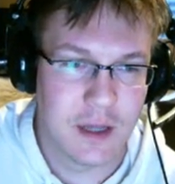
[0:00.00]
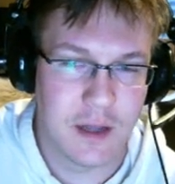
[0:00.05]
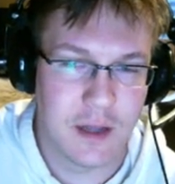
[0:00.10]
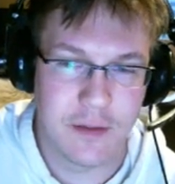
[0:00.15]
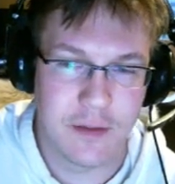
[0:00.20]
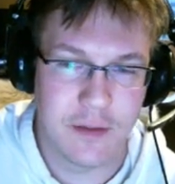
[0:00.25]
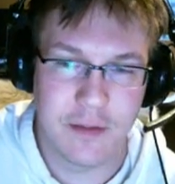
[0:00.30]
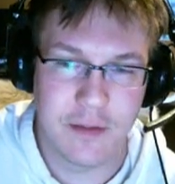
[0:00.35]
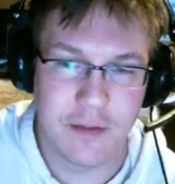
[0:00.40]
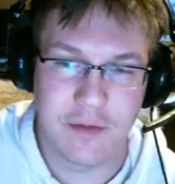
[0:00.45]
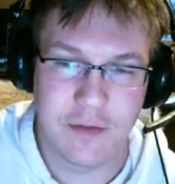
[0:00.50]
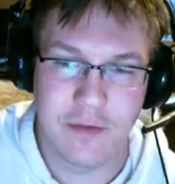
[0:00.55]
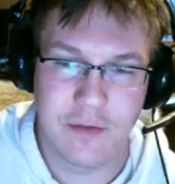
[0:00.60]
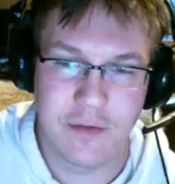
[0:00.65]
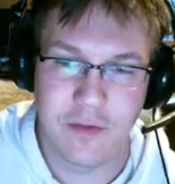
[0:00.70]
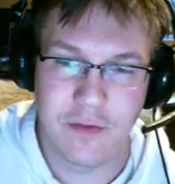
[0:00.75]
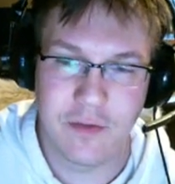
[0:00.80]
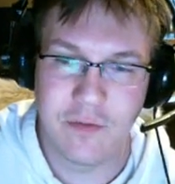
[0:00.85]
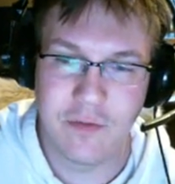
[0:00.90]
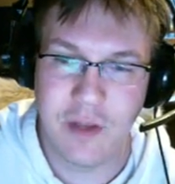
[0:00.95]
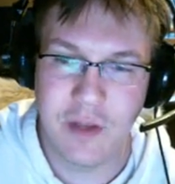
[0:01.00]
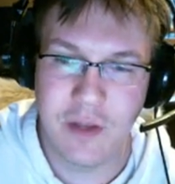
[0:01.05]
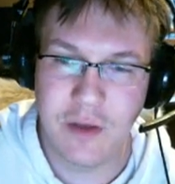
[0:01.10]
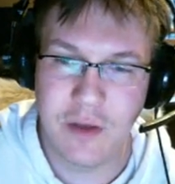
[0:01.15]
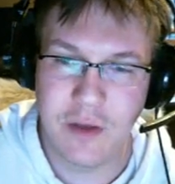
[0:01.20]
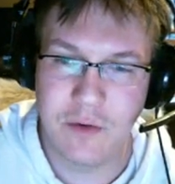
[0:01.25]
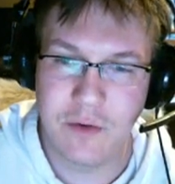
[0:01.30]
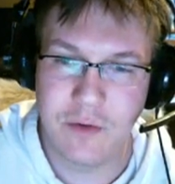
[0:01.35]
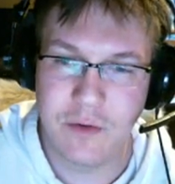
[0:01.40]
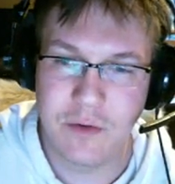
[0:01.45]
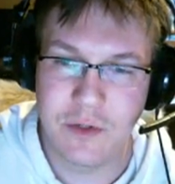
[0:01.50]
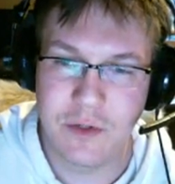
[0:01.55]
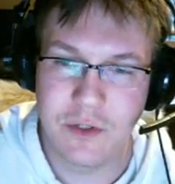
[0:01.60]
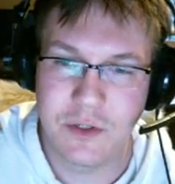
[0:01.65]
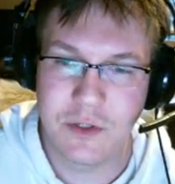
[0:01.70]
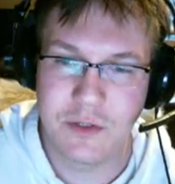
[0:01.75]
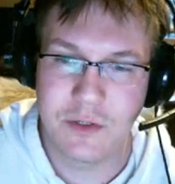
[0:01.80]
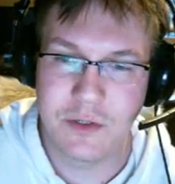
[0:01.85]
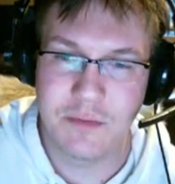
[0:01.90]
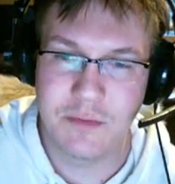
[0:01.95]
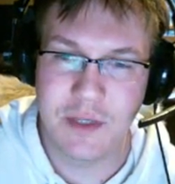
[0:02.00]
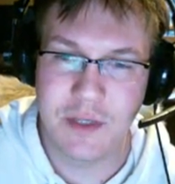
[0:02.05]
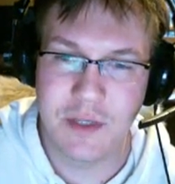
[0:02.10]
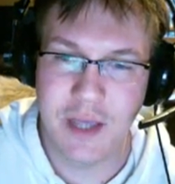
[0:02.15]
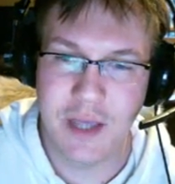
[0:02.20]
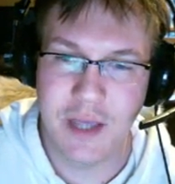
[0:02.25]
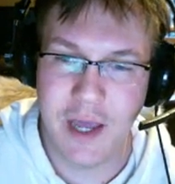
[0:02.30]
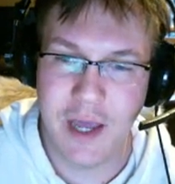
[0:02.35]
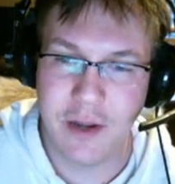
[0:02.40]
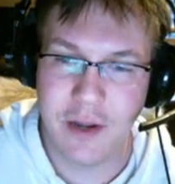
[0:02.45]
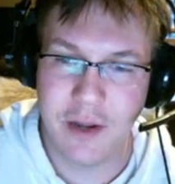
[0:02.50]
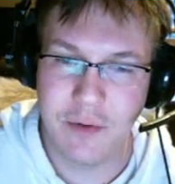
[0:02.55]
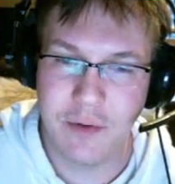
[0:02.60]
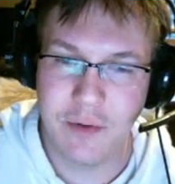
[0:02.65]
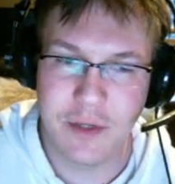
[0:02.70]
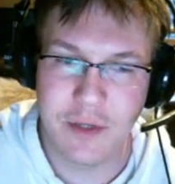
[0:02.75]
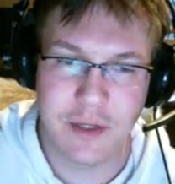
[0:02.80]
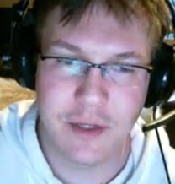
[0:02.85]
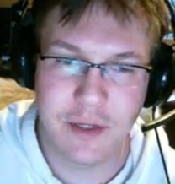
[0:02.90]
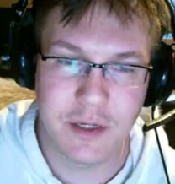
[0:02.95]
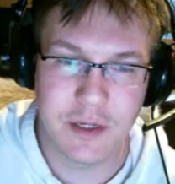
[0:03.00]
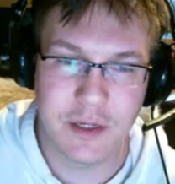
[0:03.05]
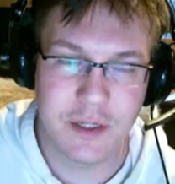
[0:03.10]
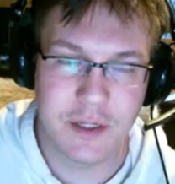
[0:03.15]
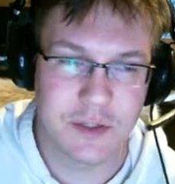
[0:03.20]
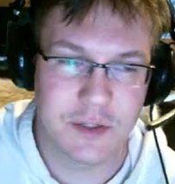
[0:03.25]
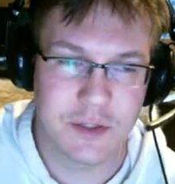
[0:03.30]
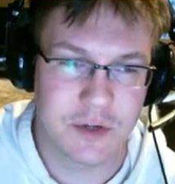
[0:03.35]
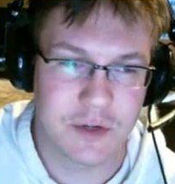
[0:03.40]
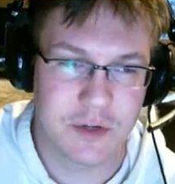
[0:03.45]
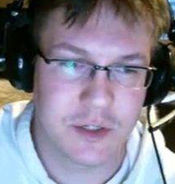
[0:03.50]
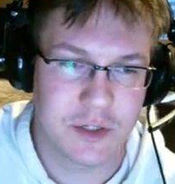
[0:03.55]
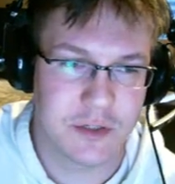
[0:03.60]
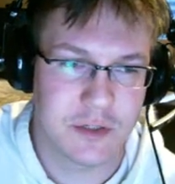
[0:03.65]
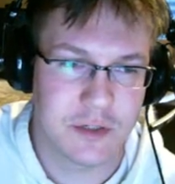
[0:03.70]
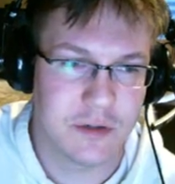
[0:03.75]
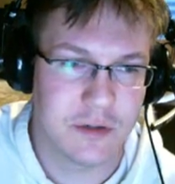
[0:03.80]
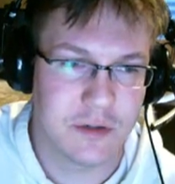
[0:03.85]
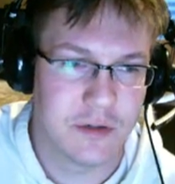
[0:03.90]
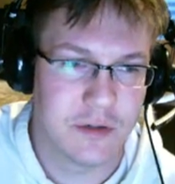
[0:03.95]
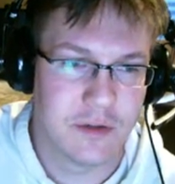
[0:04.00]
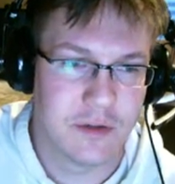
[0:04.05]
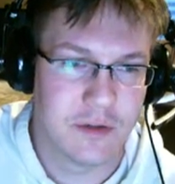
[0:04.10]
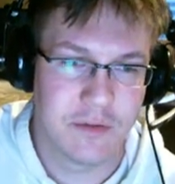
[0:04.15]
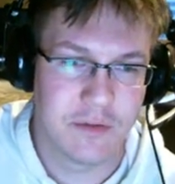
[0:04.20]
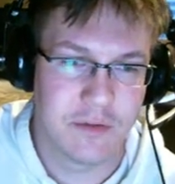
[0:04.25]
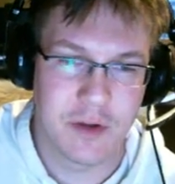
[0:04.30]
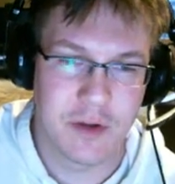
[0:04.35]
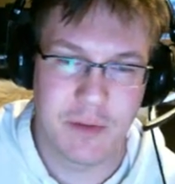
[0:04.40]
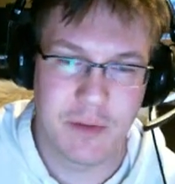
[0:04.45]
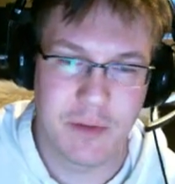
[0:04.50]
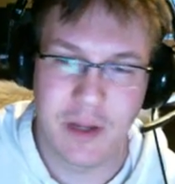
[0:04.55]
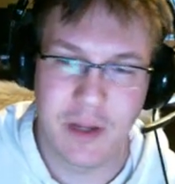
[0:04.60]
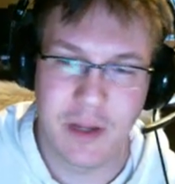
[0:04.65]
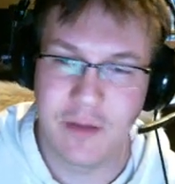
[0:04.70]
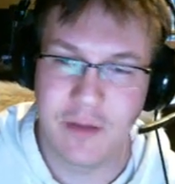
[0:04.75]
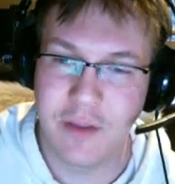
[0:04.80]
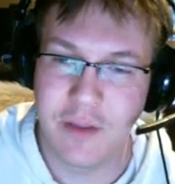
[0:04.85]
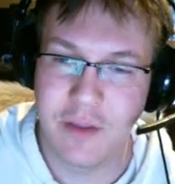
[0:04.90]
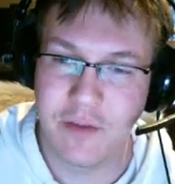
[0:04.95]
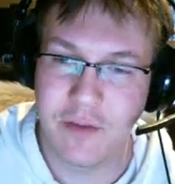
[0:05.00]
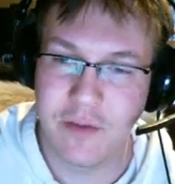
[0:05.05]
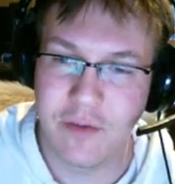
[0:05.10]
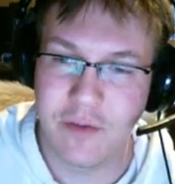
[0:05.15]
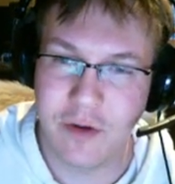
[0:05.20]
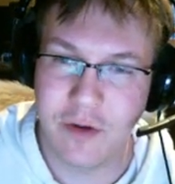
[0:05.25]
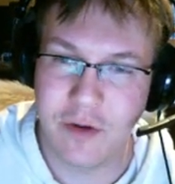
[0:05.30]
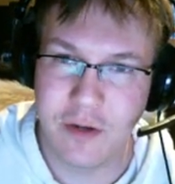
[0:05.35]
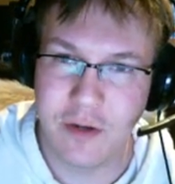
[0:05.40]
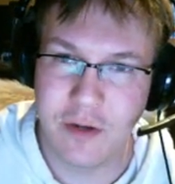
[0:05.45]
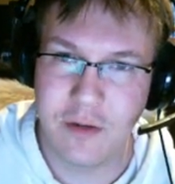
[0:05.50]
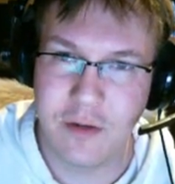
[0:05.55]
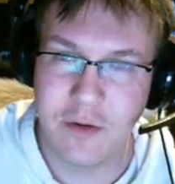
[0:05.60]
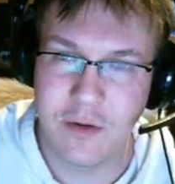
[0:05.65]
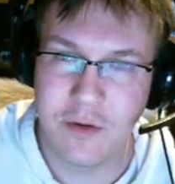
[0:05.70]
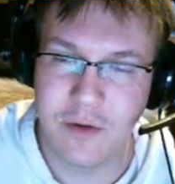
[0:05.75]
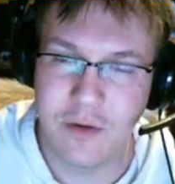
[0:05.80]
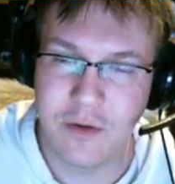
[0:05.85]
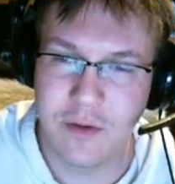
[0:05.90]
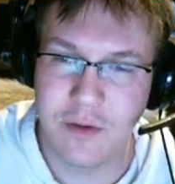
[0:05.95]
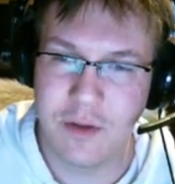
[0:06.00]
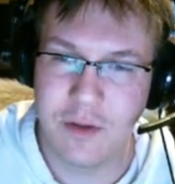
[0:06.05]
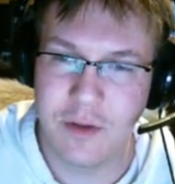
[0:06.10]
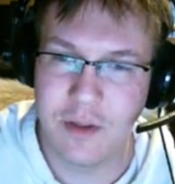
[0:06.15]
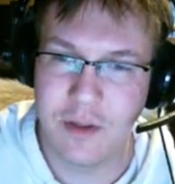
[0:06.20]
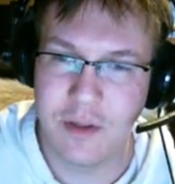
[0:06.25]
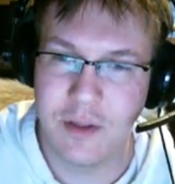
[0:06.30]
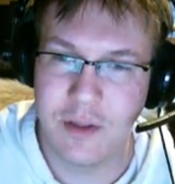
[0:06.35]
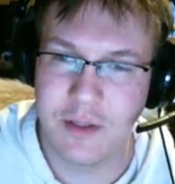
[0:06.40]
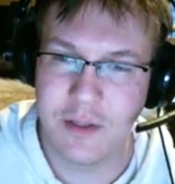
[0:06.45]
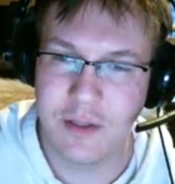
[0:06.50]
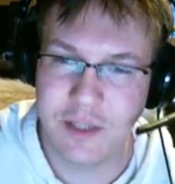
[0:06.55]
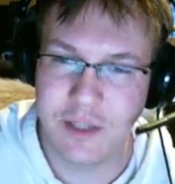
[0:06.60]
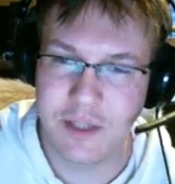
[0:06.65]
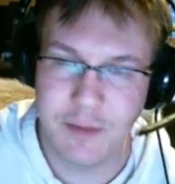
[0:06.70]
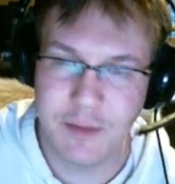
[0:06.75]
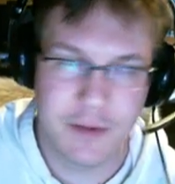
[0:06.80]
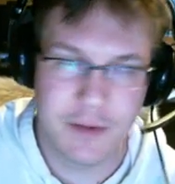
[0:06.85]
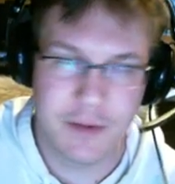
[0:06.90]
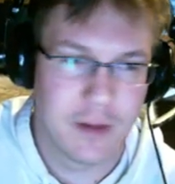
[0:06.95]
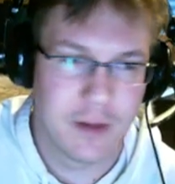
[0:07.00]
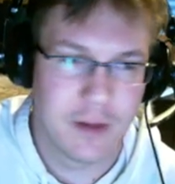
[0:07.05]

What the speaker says: This video should be adequate instruction for anybody to get started on the assignment.